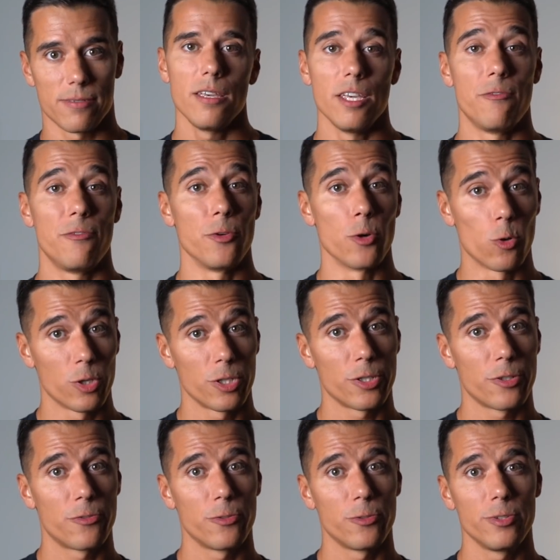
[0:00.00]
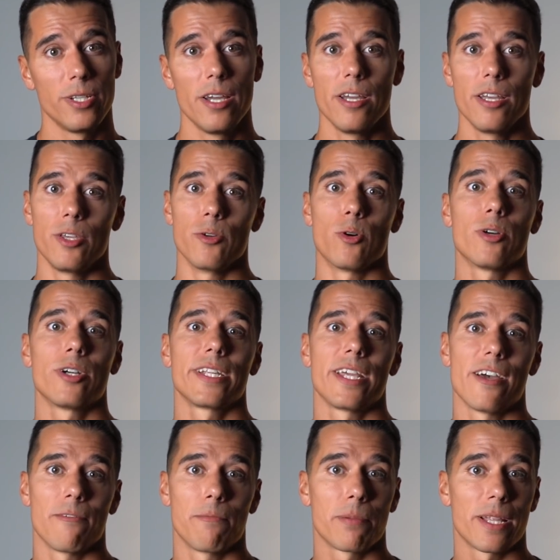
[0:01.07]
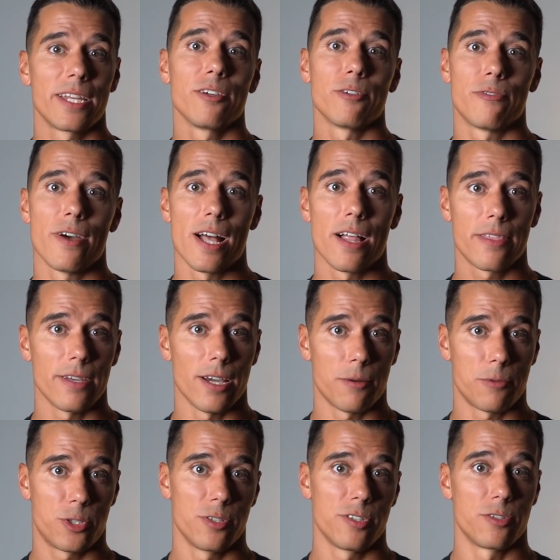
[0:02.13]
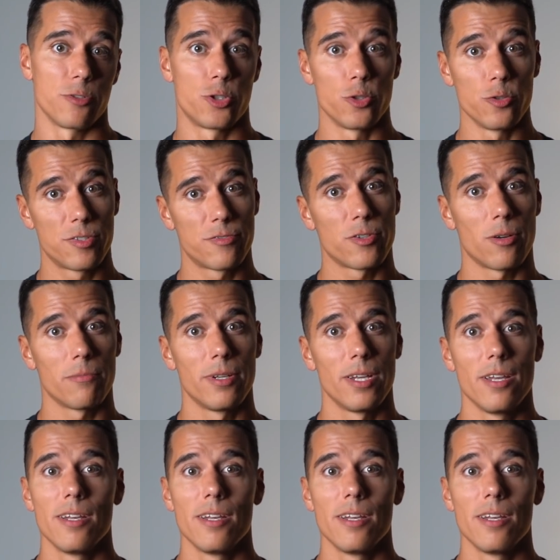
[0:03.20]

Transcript: If you order food, you already have plenty of healthy options to choose from,